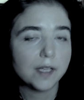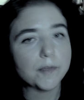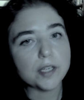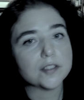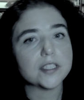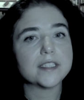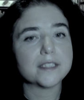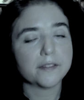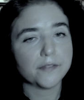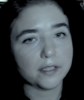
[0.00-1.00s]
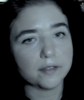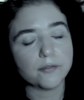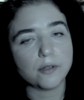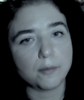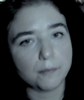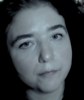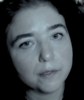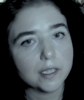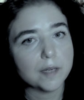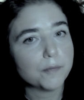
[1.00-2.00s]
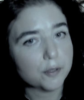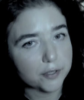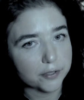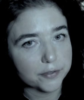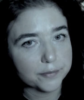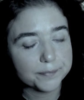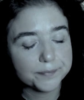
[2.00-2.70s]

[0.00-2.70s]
because it's different from composers.